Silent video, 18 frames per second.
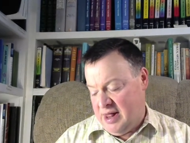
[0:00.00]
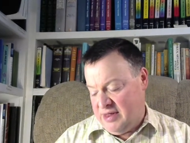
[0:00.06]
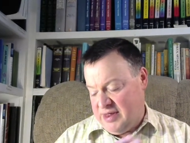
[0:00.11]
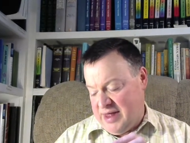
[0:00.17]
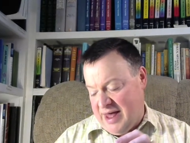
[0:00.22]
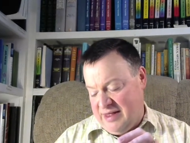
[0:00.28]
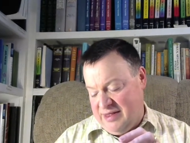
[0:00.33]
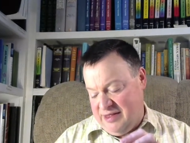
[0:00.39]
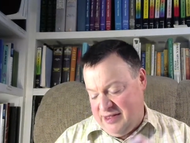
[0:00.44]

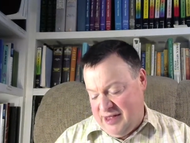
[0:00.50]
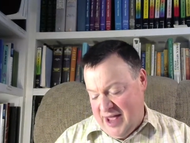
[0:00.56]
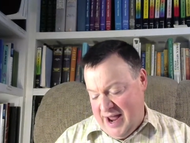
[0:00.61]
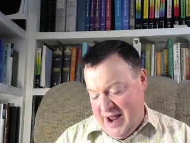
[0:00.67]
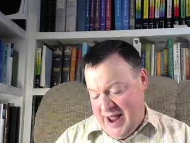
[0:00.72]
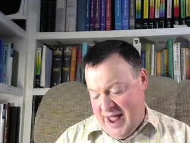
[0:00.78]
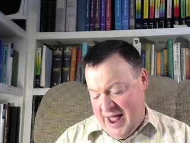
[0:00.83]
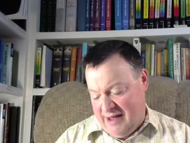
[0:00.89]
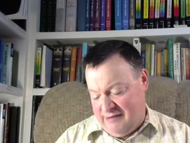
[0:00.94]
that
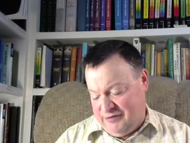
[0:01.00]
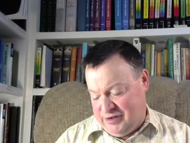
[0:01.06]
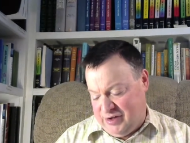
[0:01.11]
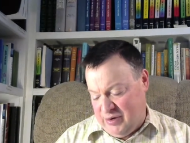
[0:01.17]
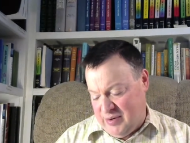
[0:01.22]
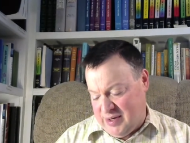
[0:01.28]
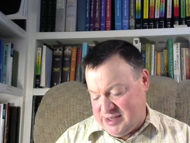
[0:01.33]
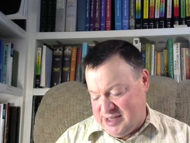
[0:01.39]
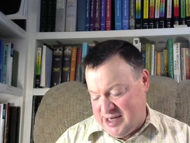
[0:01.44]
they have
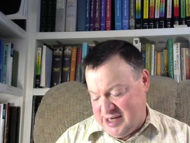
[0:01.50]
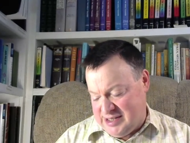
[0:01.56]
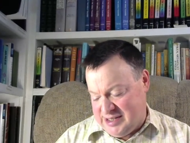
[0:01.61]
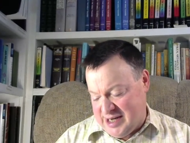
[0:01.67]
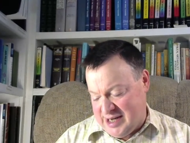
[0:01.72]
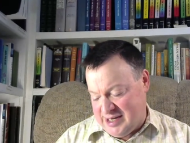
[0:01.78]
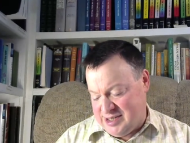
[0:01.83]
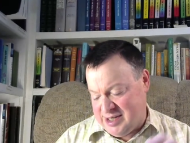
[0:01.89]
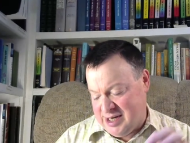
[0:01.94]
to, as he
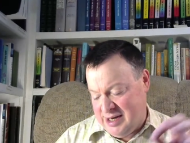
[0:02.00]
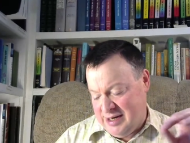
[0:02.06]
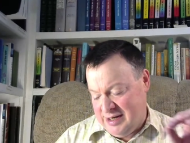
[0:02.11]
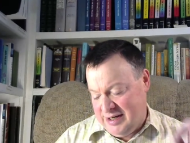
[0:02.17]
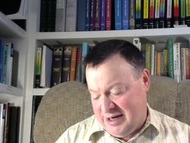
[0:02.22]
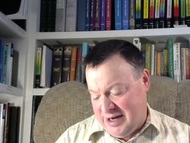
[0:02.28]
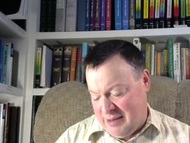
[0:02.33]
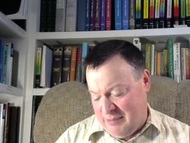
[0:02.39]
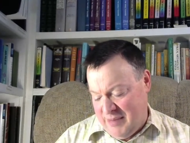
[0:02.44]
says,
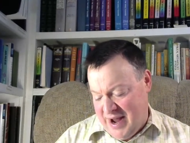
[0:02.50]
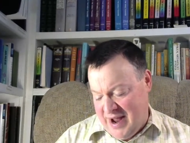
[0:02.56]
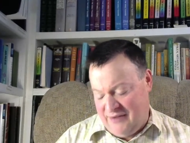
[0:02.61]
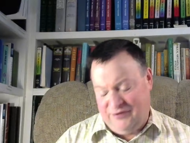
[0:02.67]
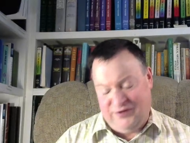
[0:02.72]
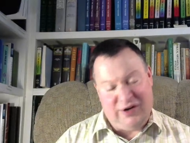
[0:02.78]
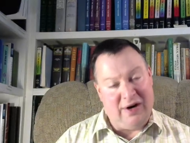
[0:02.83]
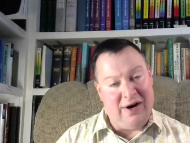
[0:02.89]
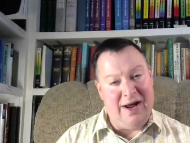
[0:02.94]
come
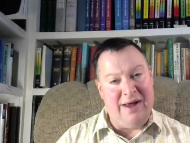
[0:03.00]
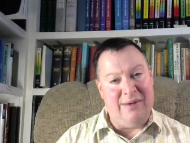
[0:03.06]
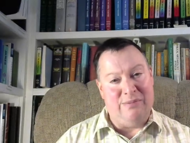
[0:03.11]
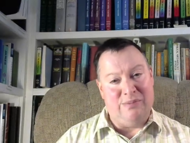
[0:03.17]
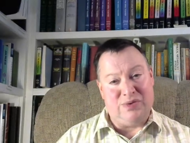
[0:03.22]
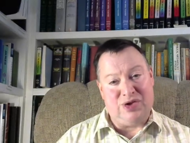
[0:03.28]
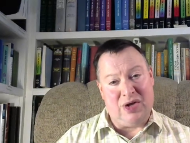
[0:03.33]
after him.